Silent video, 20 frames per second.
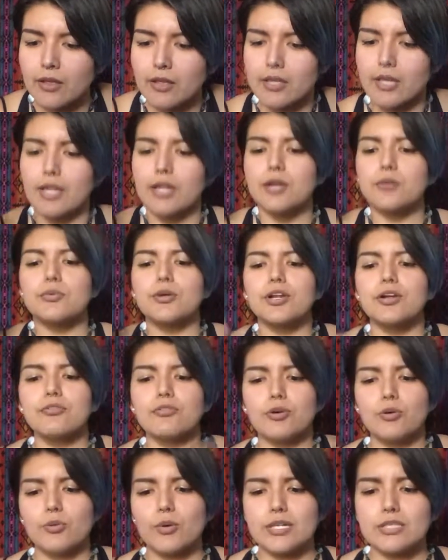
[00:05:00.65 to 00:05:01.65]
getting rid of
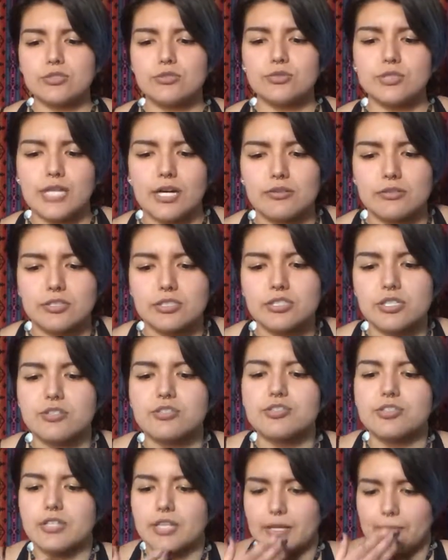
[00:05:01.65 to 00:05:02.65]
what weighs you down,
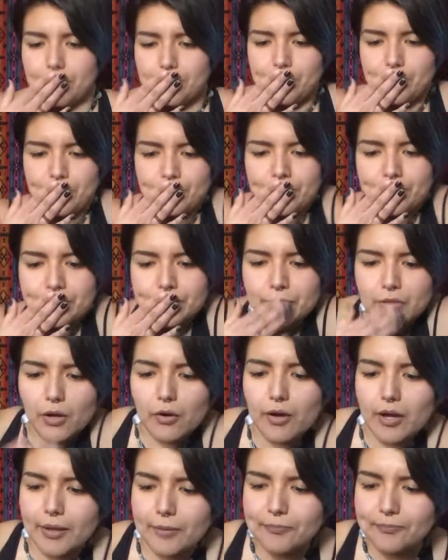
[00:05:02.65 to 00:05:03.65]
essentially.
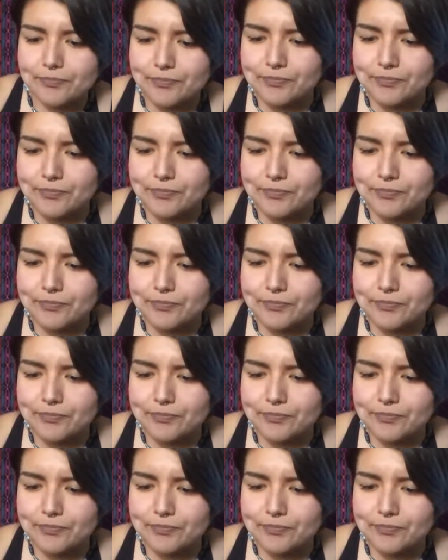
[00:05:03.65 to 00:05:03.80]
Okay.